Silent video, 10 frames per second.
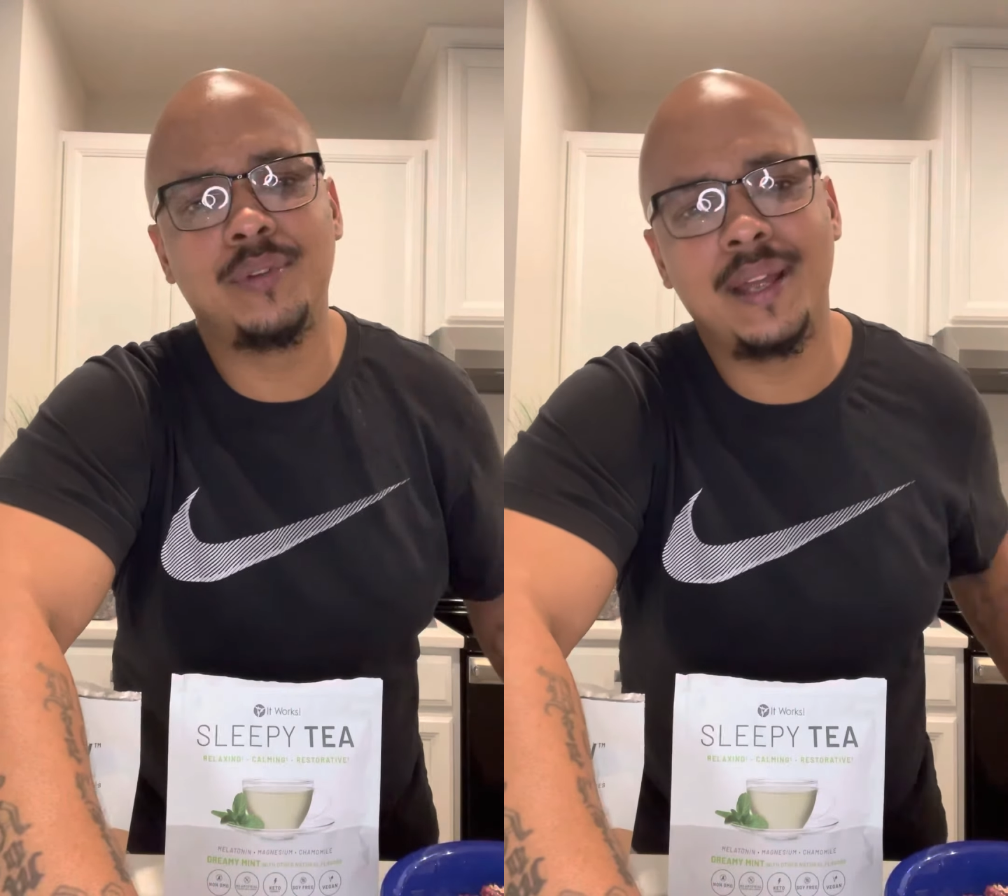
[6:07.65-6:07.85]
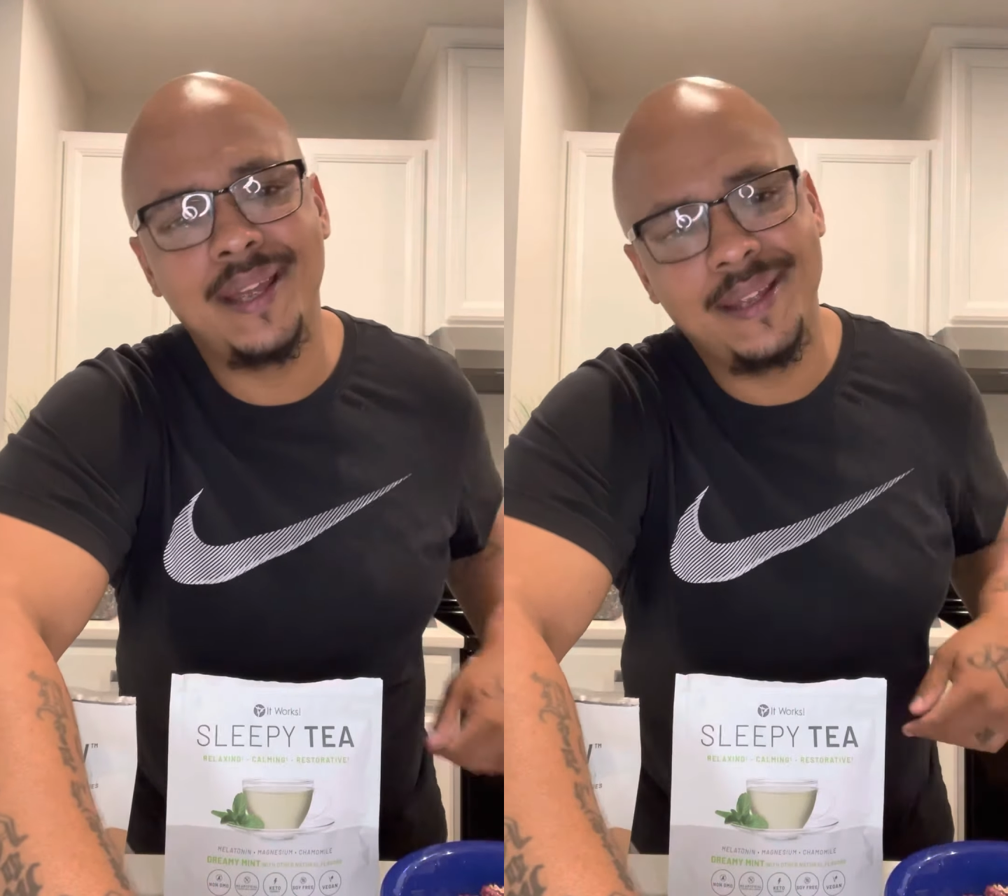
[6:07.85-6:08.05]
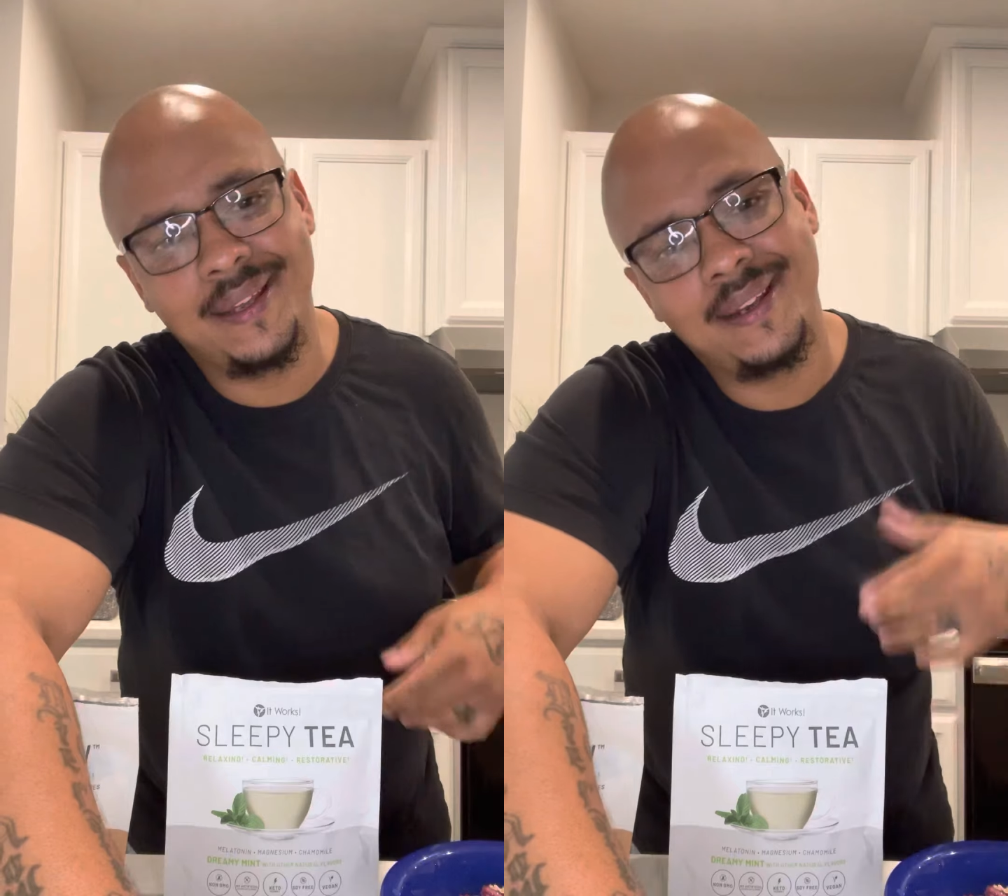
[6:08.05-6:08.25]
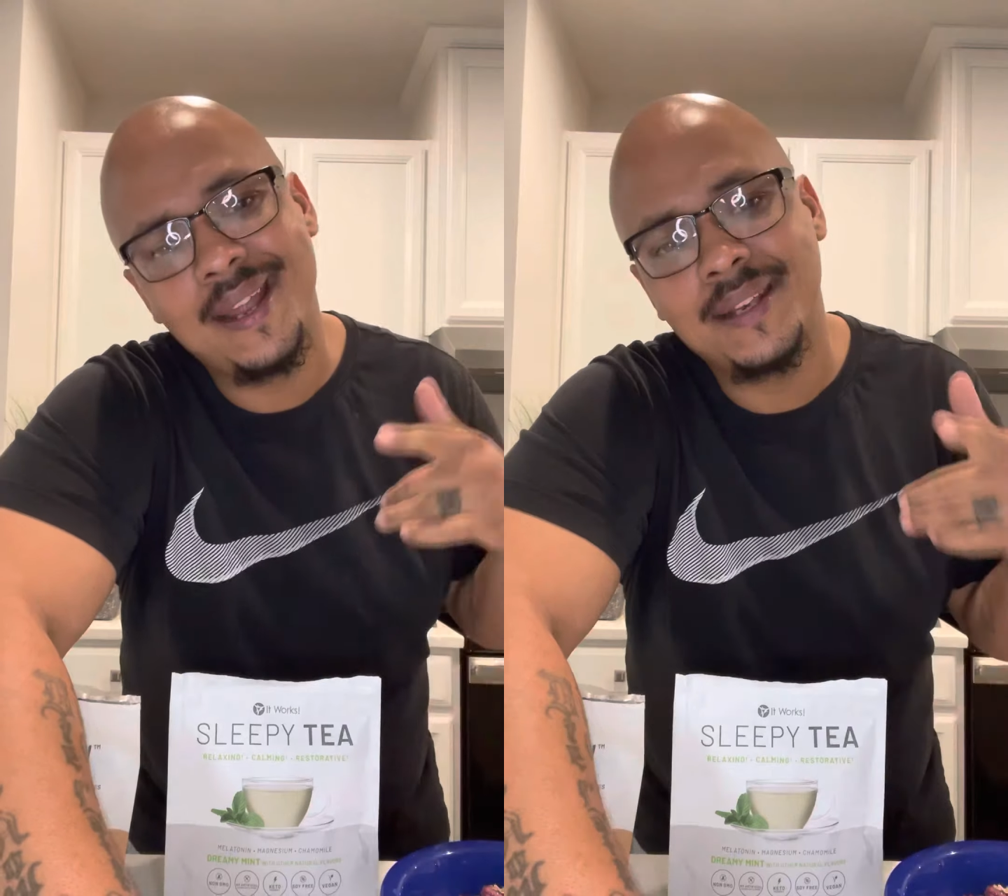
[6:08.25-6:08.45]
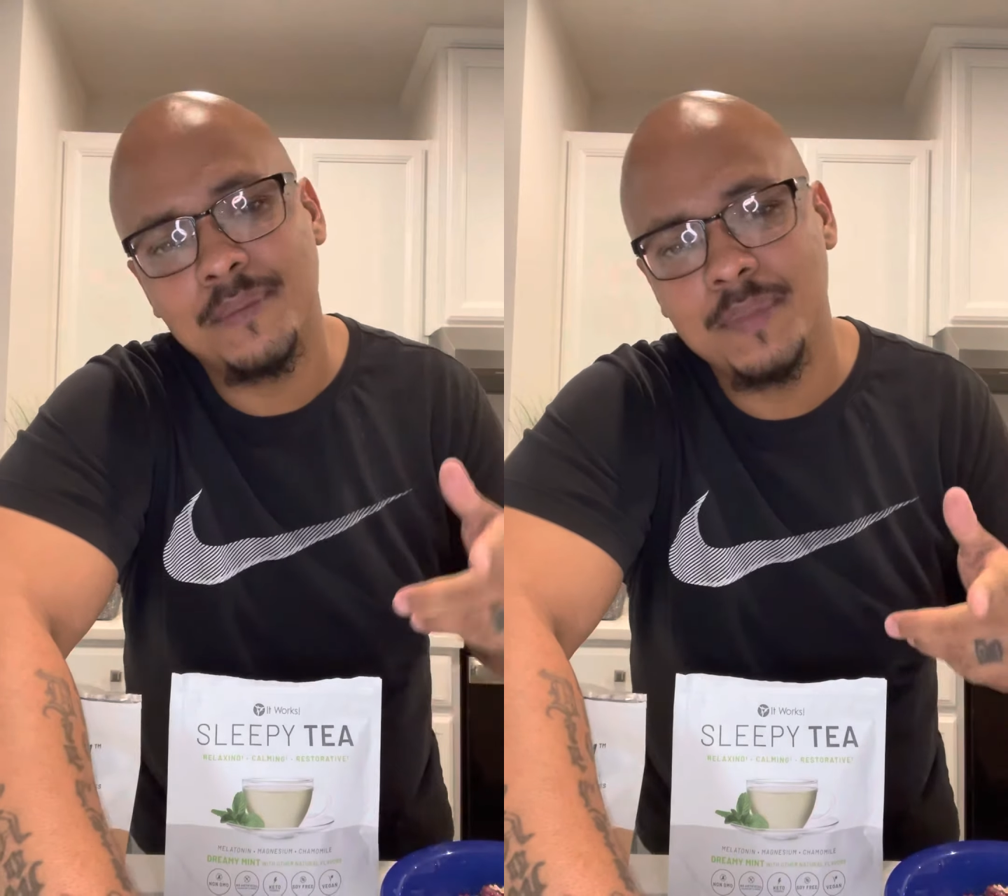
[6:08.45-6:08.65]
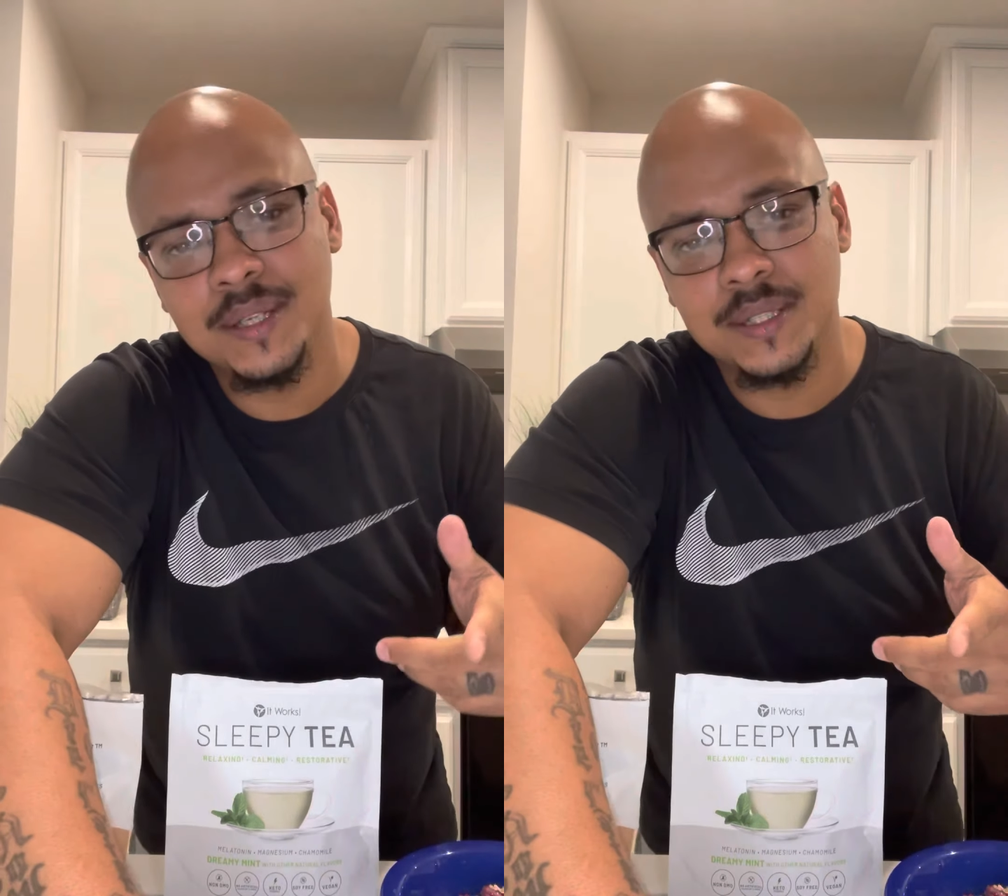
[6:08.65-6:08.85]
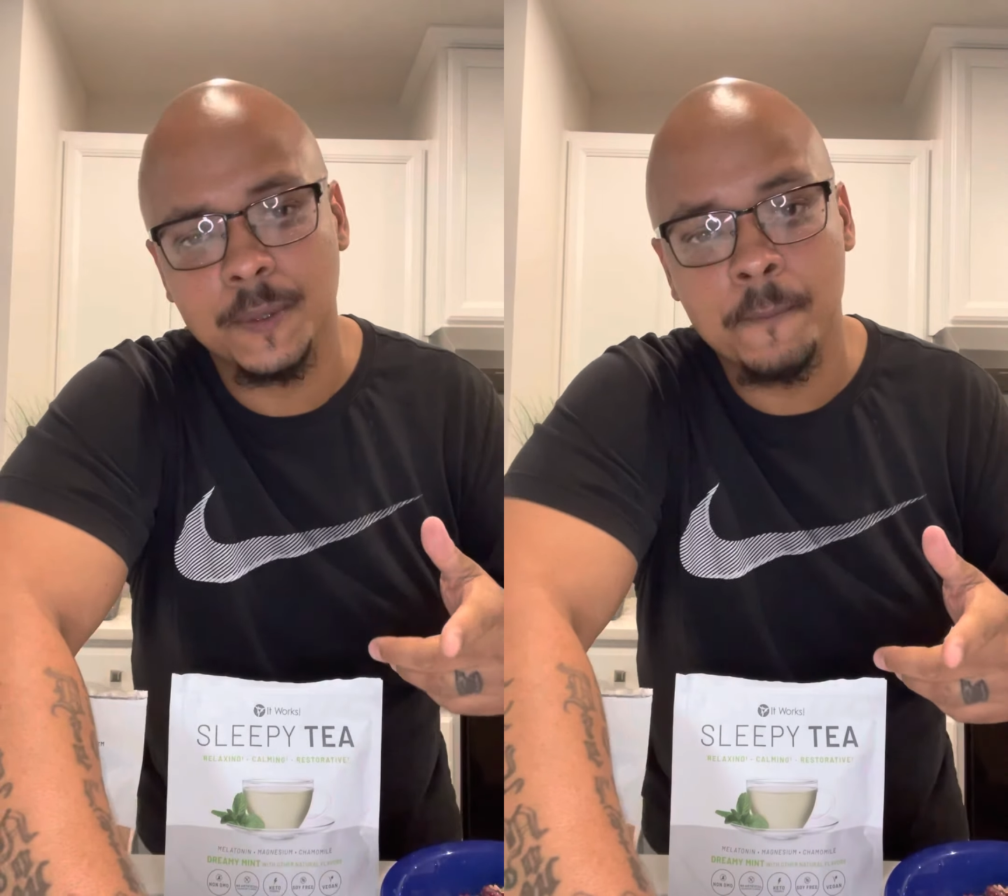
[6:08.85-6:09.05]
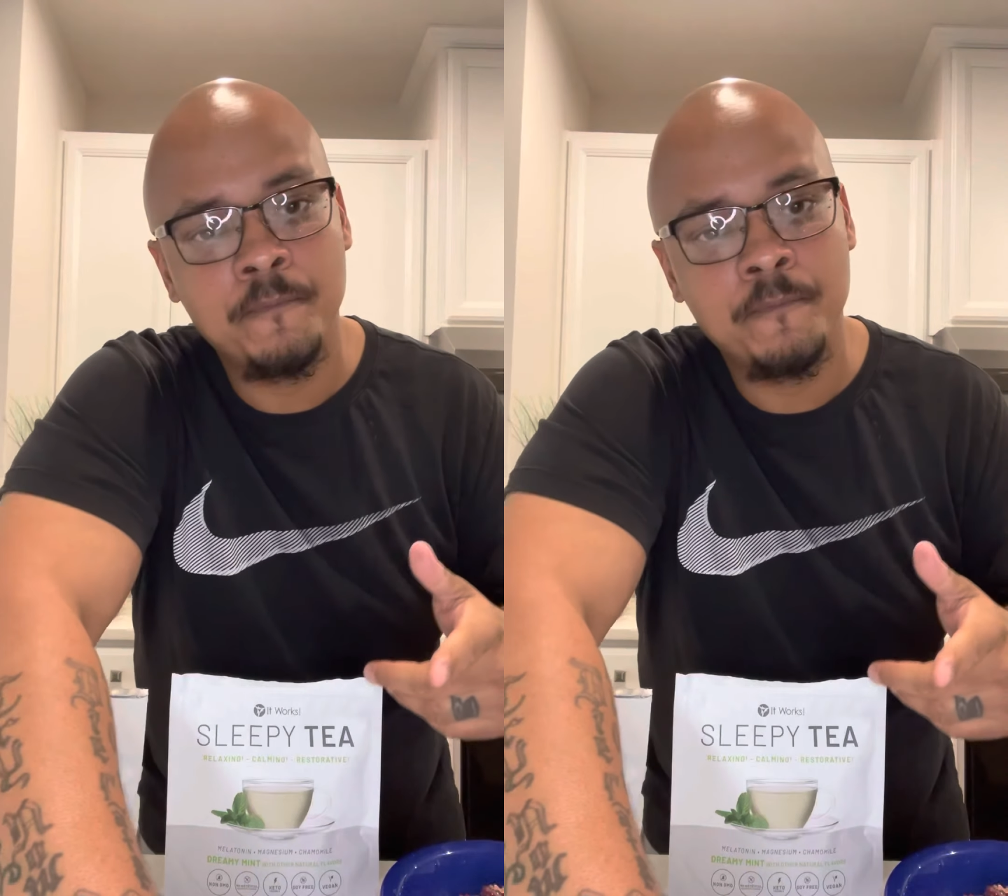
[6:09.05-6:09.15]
Hey, not to mention,